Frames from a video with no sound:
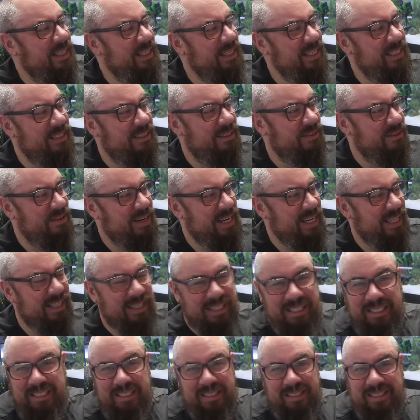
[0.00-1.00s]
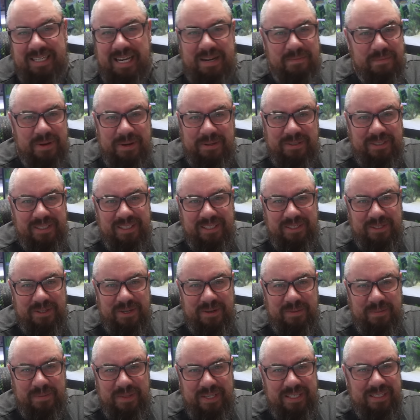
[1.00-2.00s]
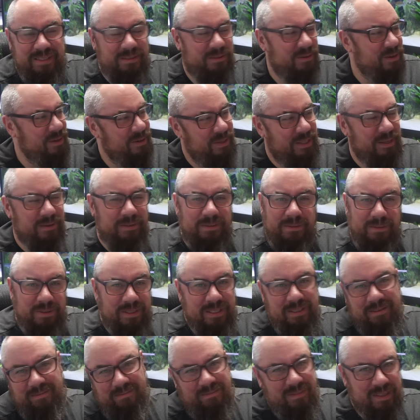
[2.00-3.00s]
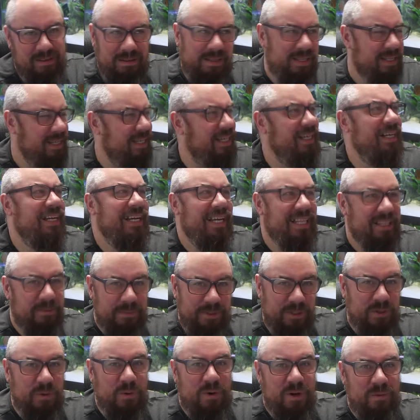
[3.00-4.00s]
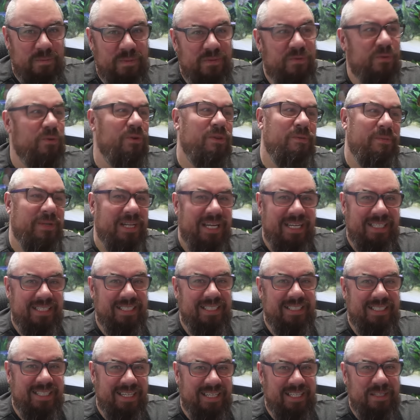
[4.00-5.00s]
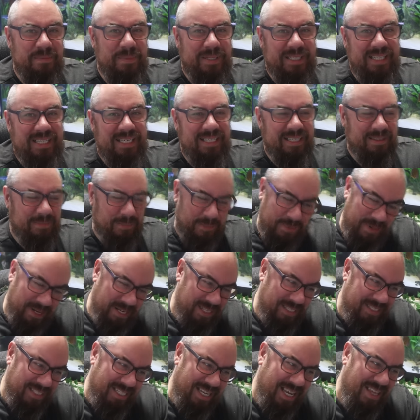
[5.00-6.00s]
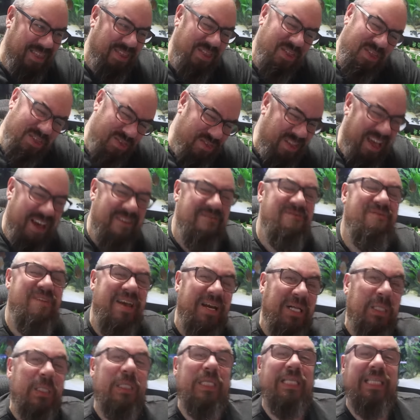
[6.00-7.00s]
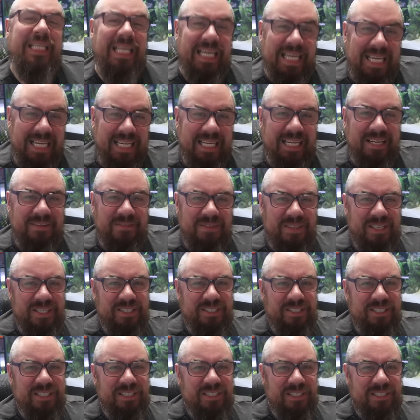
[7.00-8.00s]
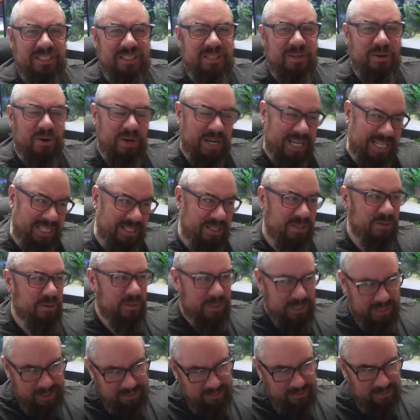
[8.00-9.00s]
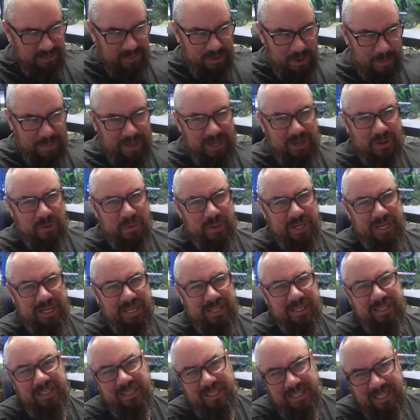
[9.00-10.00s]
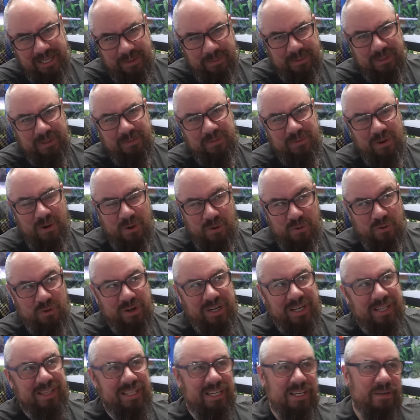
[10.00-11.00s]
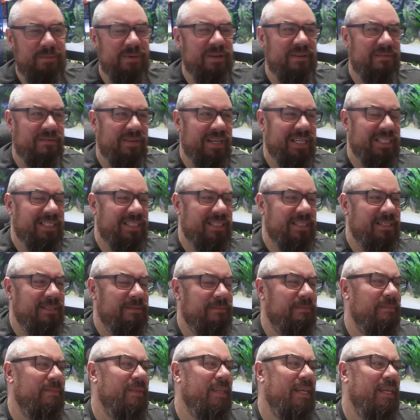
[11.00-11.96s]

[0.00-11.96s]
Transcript: These are great. These are £10 in the shop. These are, and they would go on before they would actually start the bidding. Whereas I felt like if they just got into it a bit quicker, it would have all run a little bit faster.